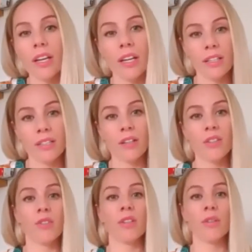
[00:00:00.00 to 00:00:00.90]
this
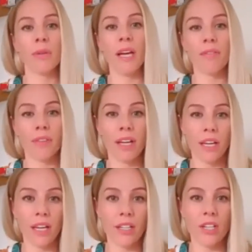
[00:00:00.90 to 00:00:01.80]
country that we have the
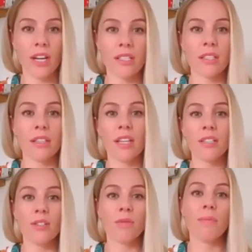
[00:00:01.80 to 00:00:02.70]
NHS and they
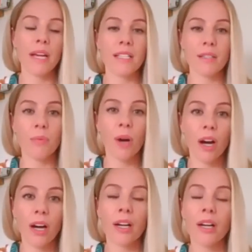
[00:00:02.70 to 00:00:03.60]
do amazing
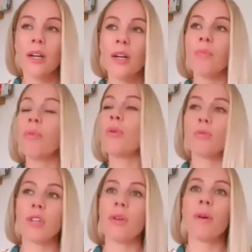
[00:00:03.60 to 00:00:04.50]
work. But
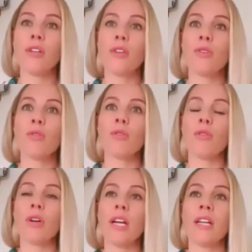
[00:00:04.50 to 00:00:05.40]
also when you're
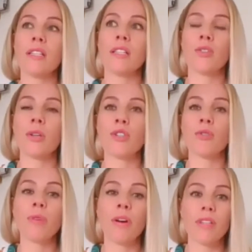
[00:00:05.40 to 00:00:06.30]
in a situation
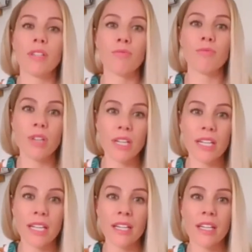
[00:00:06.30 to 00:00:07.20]
where it's
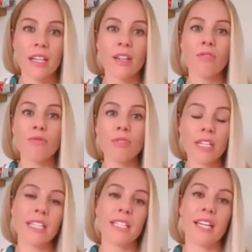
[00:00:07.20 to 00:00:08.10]
really,
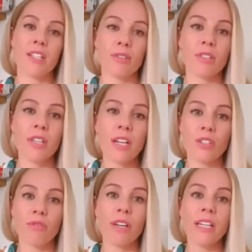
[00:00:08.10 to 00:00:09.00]
really dangerous
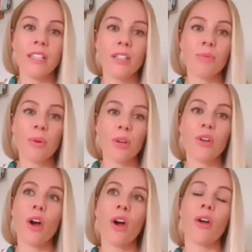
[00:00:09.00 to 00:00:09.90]
surgery, you want to
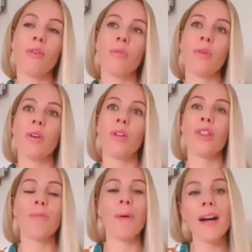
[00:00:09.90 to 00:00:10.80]
know
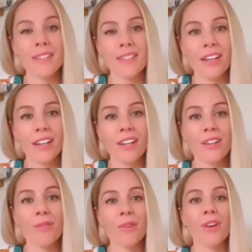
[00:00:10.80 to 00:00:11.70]
the person and
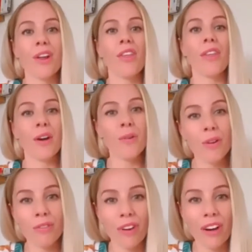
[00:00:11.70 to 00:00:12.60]
you want to know that they're
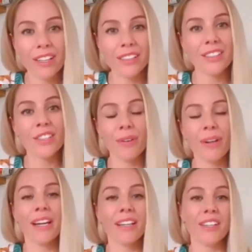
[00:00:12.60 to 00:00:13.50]
qualified to do
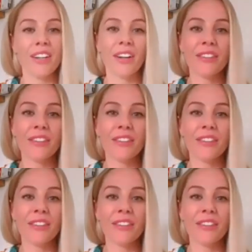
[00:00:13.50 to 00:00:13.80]
it, you know.